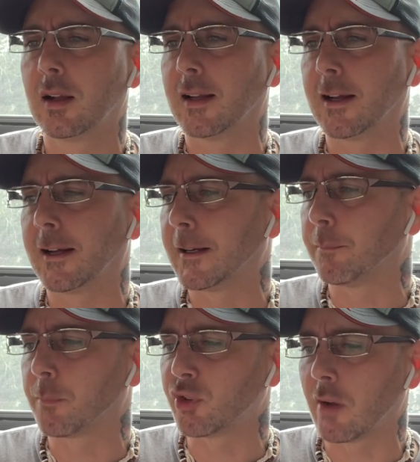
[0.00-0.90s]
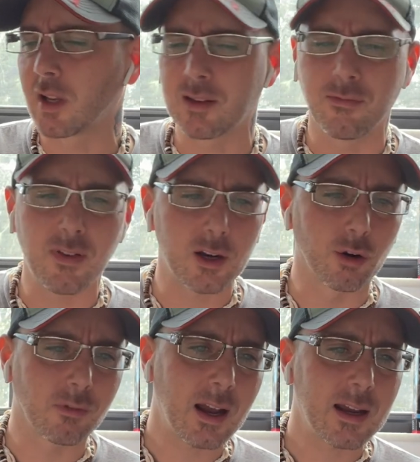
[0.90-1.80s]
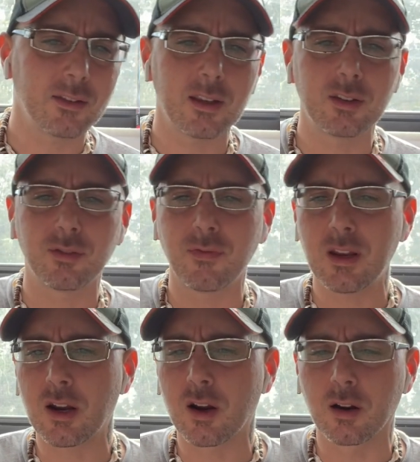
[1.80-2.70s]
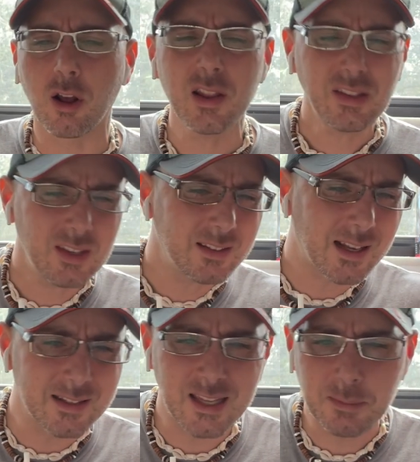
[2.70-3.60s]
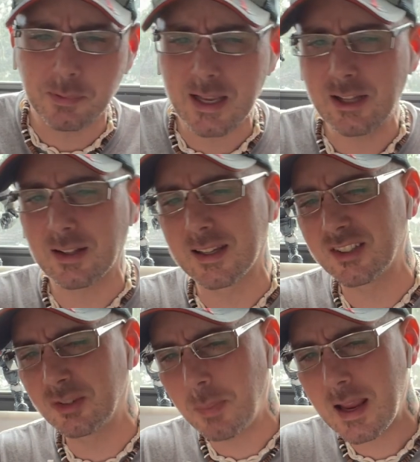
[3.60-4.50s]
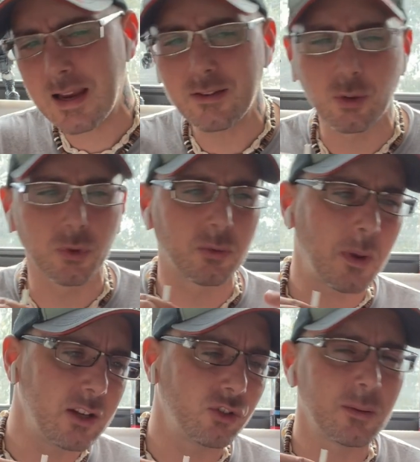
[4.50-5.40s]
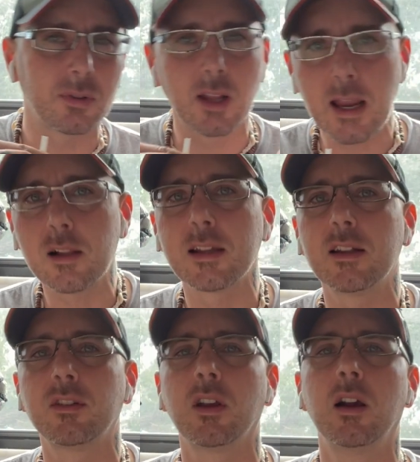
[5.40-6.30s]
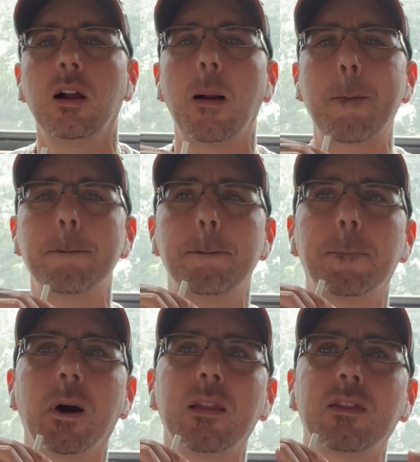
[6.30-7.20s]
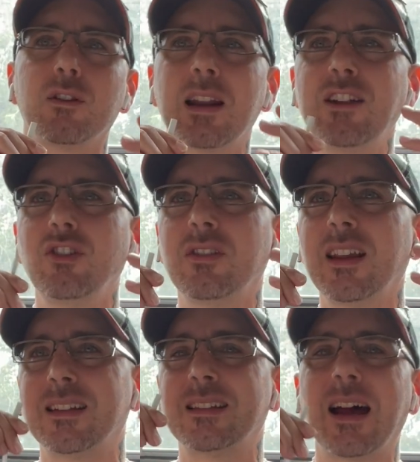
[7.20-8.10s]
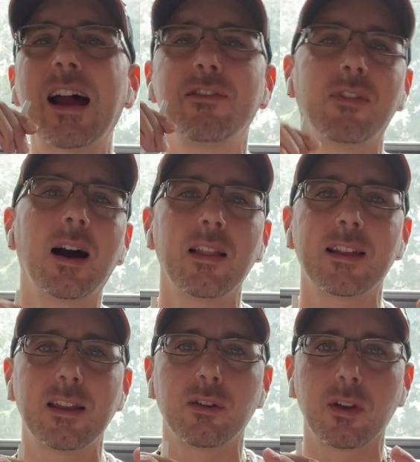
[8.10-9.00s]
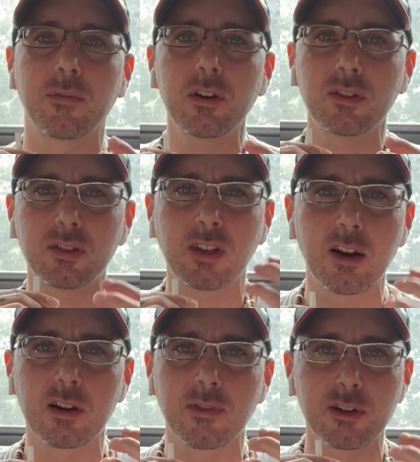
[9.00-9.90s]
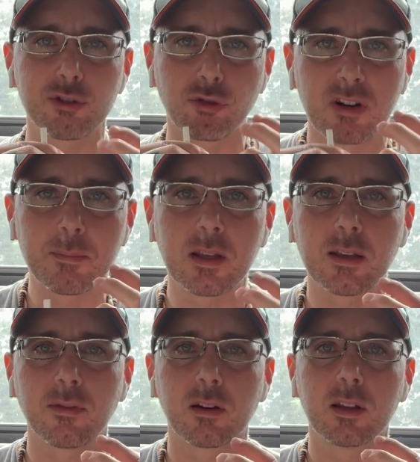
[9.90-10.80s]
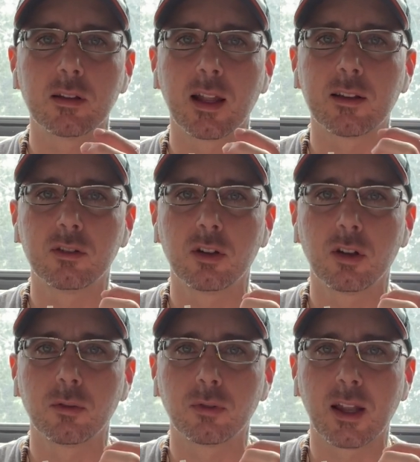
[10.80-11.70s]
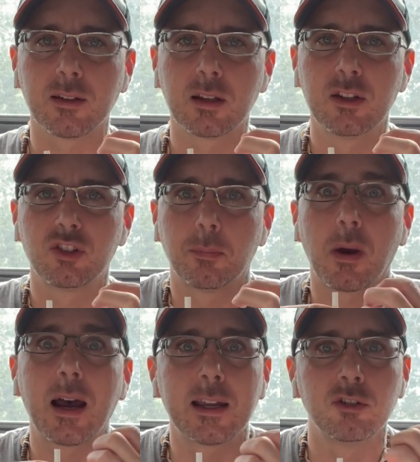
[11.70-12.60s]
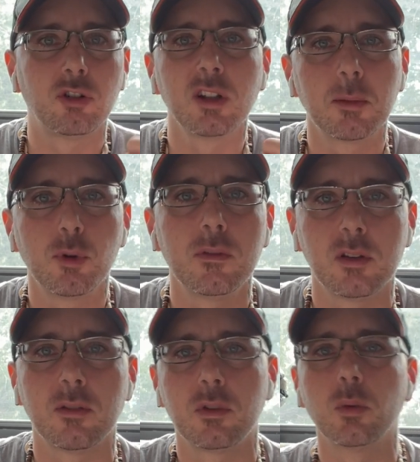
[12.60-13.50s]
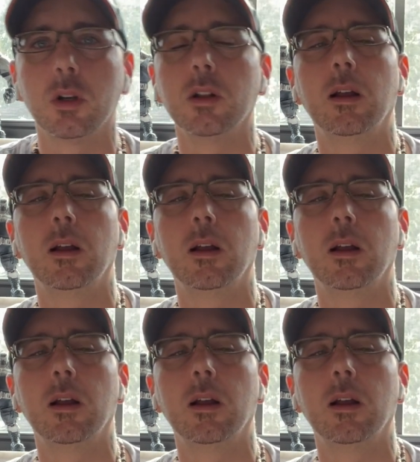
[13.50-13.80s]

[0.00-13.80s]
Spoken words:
But you have like Event Horizon, Sphere, and all these things kind of take place in like space or with spaceships and aliens, but they're not just like sci-fi. Like they're very scary, very creepy, very like, you know, like spine-chilling movies, if you will.